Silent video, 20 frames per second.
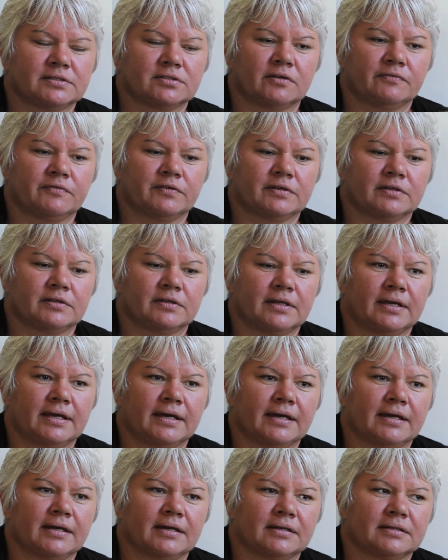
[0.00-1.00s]
often
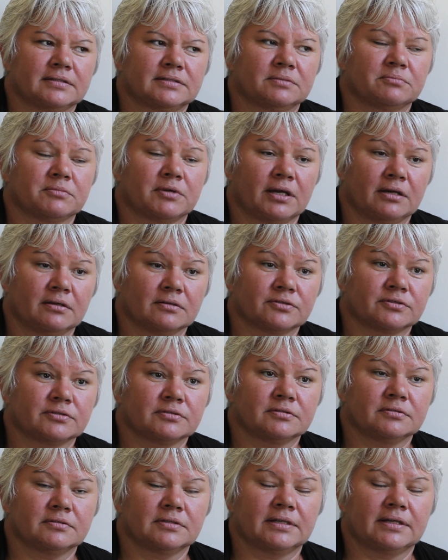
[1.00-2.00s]
some
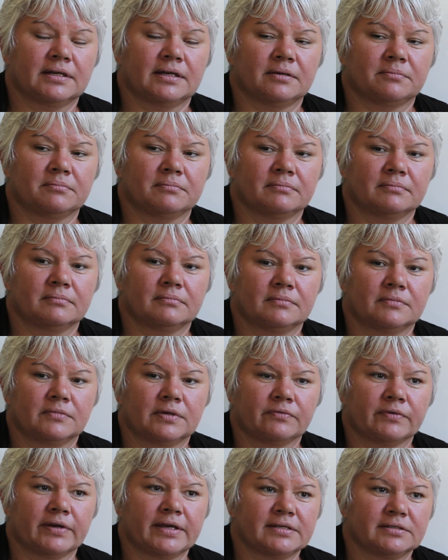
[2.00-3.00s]
cultural
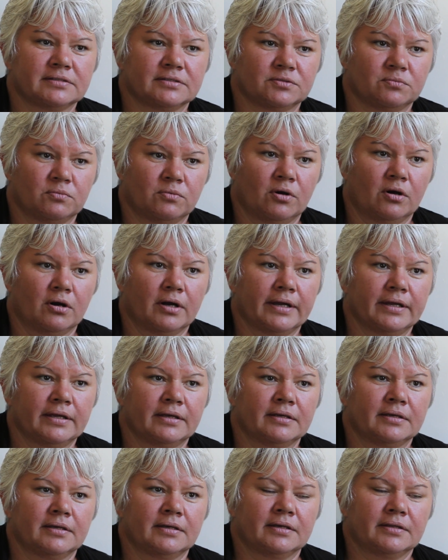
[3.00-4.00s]
reasons why
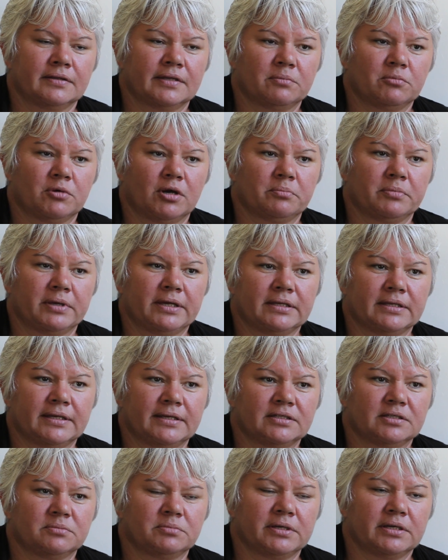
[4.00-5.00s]
there might need
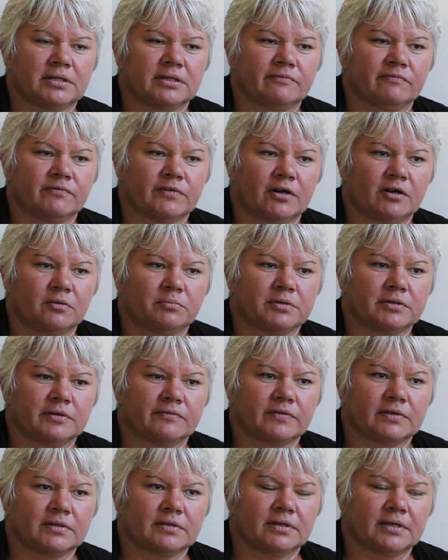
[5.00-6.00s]
to be an involvement of
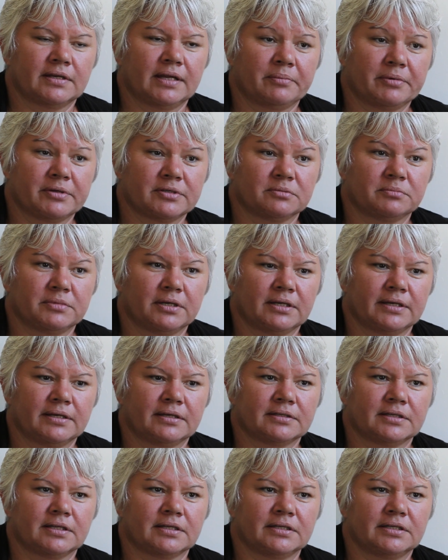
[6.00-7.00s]
an Aboriginal mental
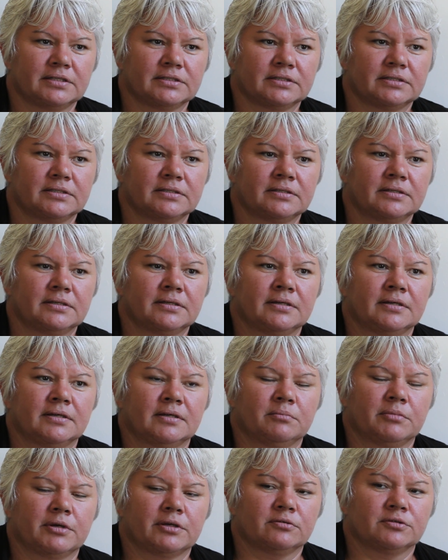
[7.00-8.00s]
health clinician,
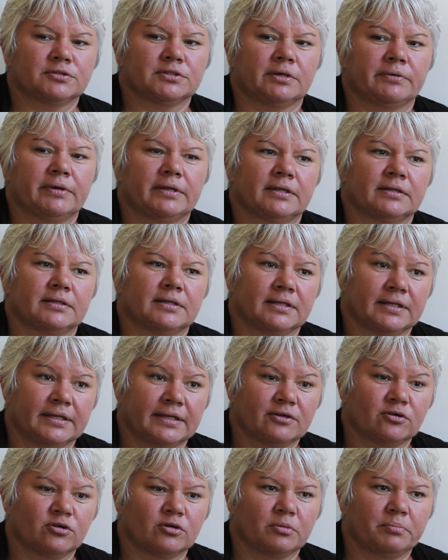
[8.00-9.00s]
but also in
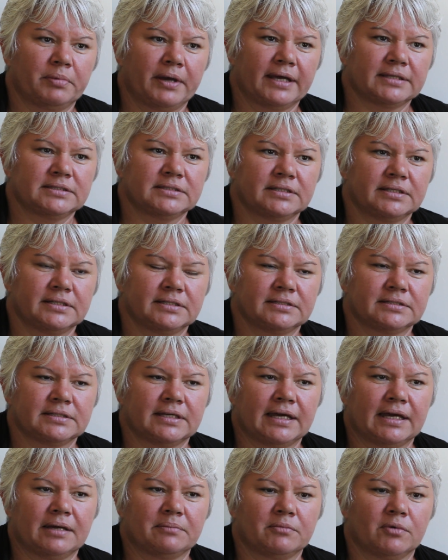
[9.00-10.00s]
clinical capacities.
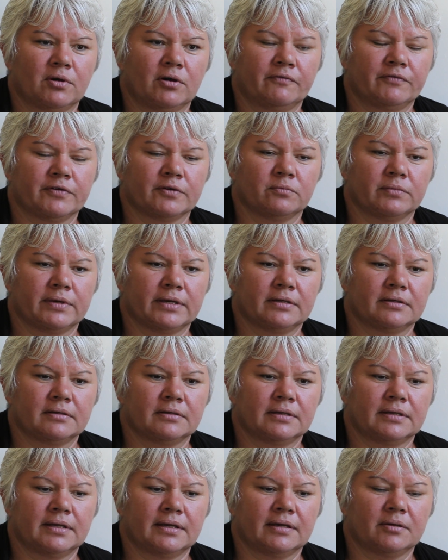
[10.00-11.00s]
Often
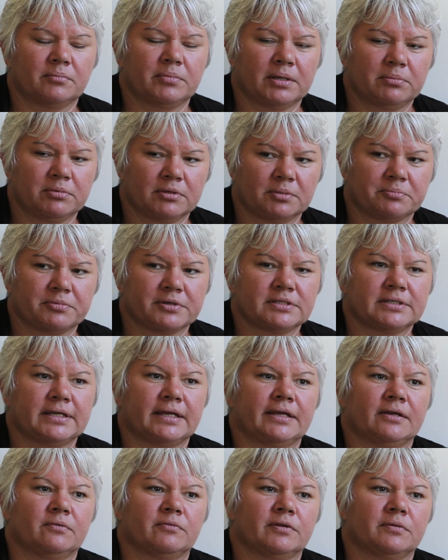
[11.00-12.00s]
when people are
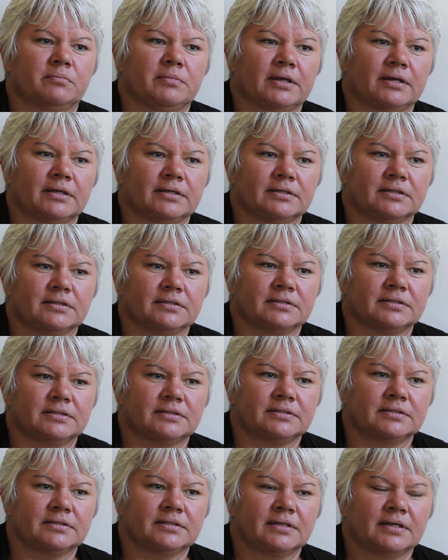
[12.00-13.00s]
presenting with mental
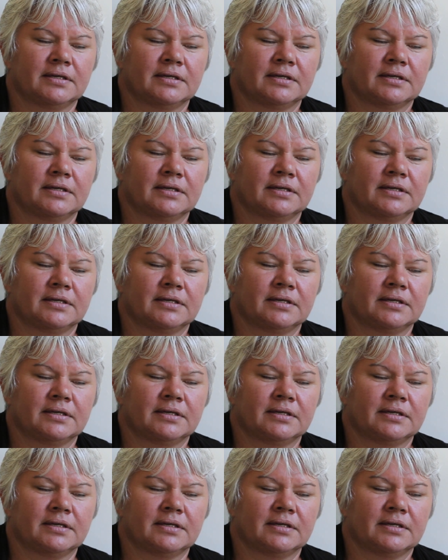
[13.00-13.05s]
illness,